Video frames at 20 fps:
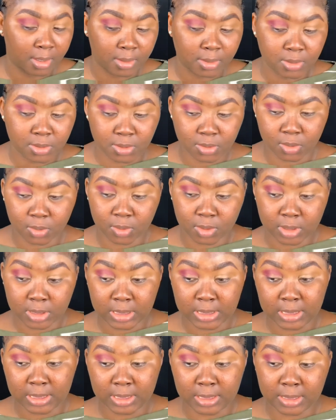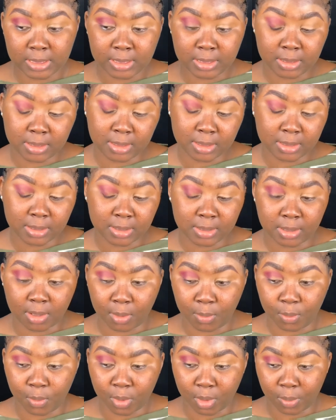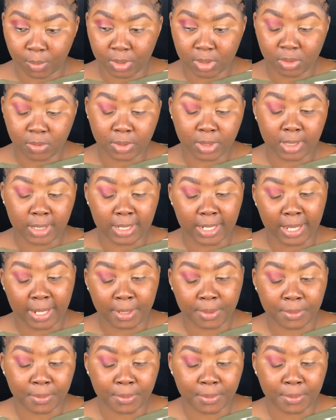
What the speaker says: so this is what we're looking like